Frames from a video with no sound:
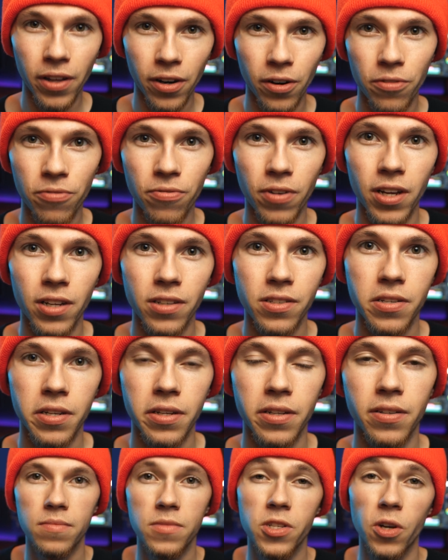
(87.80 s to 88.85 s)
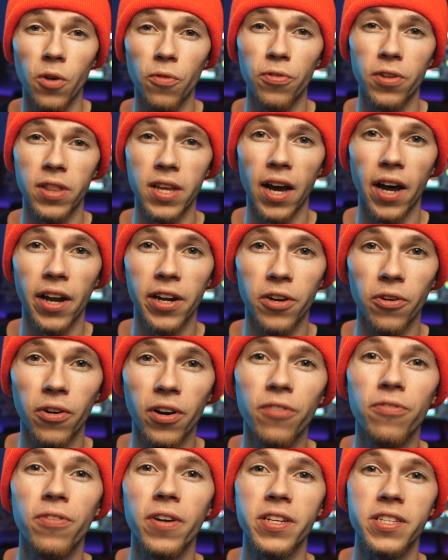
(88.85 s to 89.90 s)
interface. So for the audio
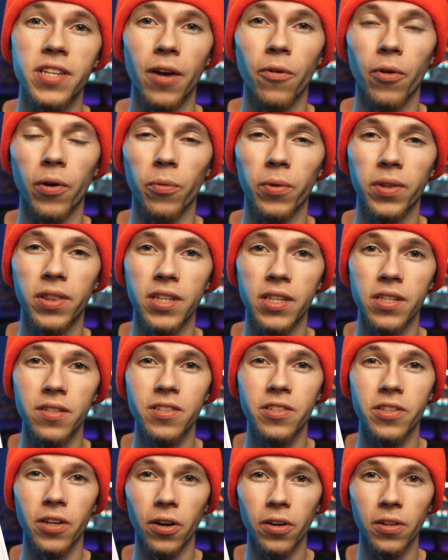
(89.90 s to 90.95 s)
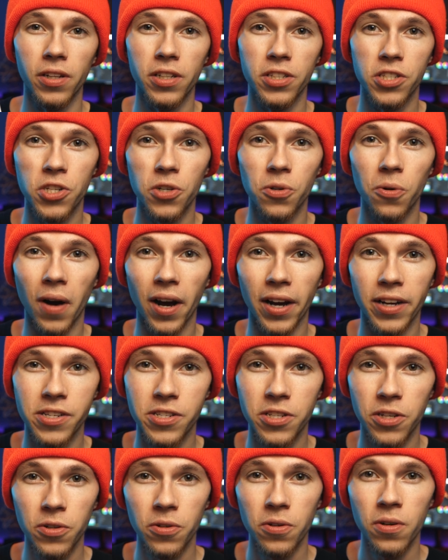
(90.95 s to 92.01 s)
interface, I went with the Scarlett
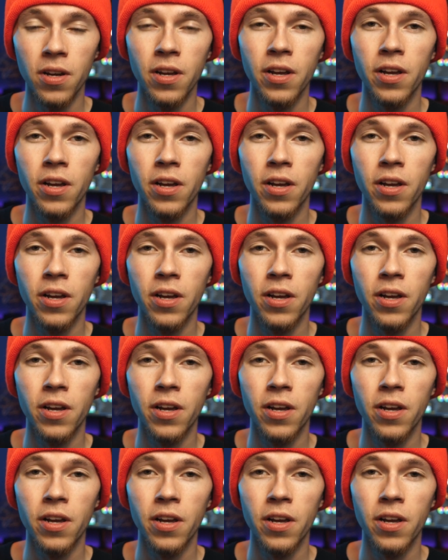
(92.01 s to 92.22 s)
2i2,